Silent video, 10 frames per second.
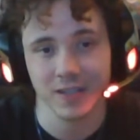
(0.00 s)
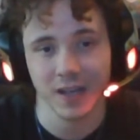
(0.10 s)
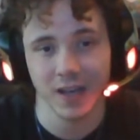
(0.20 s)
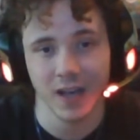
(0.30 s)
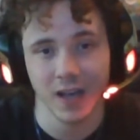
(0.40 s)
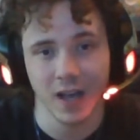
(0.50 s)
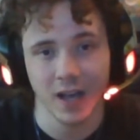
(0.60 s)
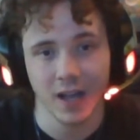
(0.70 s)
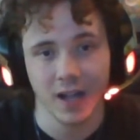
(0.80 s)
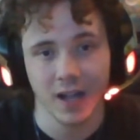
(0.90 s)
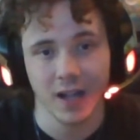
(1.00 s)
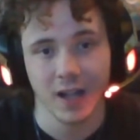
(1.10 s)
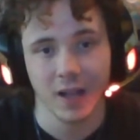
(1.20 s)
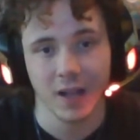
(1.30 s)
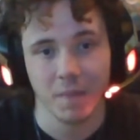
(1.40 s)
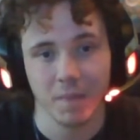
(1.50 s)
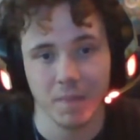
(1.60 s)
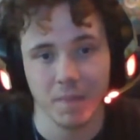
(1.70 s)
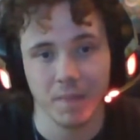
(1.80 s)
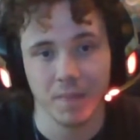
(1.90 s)

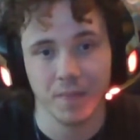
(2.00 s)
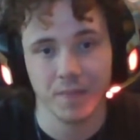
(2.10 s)
Nothing is said.